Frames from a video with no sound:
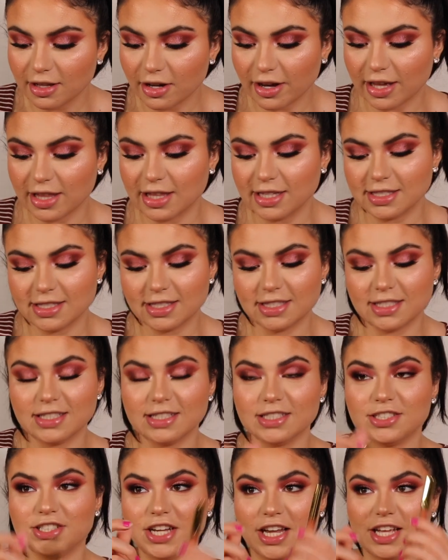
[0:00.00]
Okay, this is
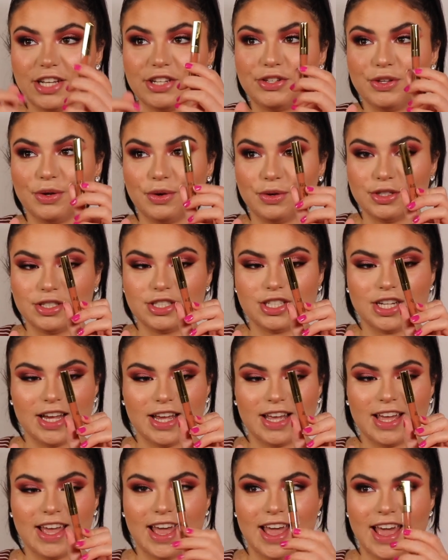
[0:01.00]
the shade
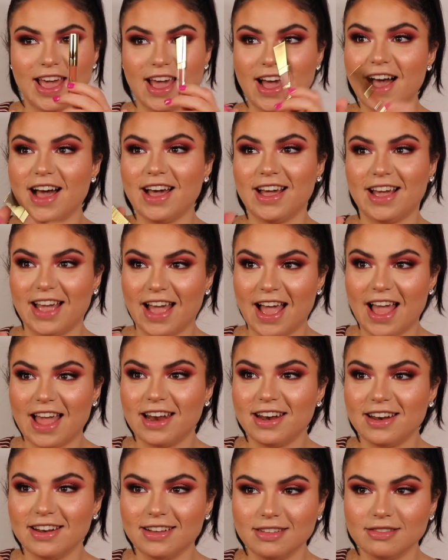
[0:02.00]
Dolce K
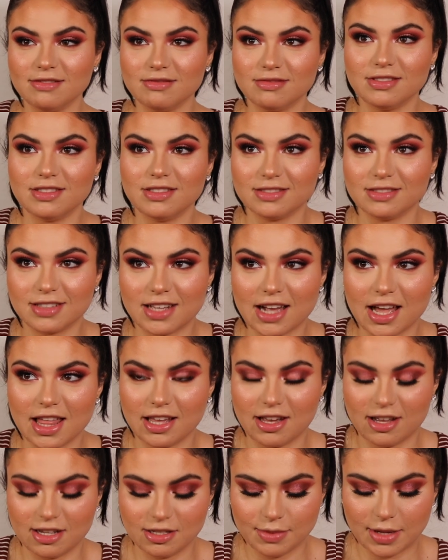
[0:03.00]
again.
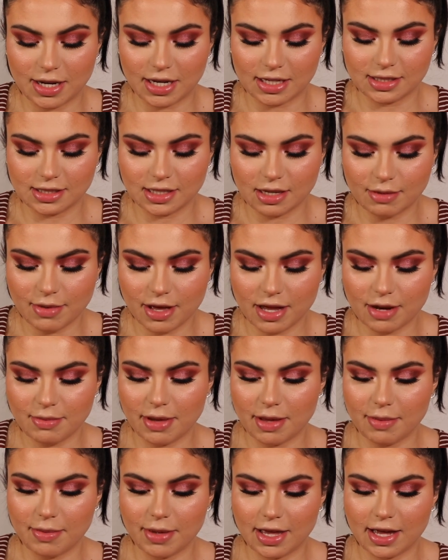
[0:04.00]
Kylie Cosmetics. Come on,
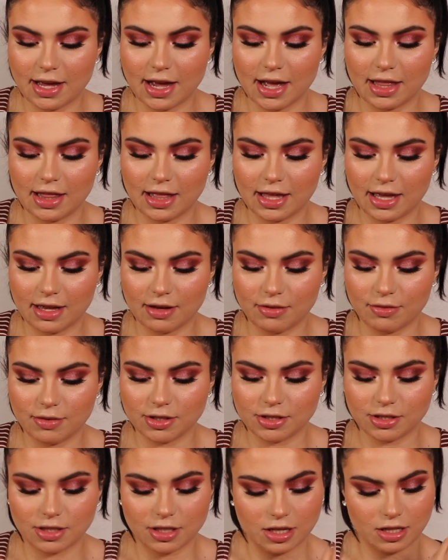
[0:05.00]
baby, Kylie.
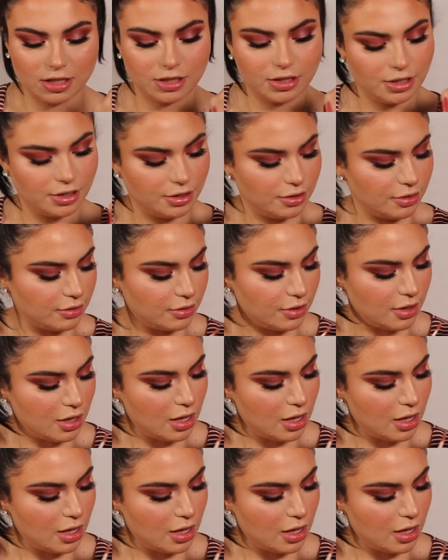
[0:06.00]
Where's the lawsuit?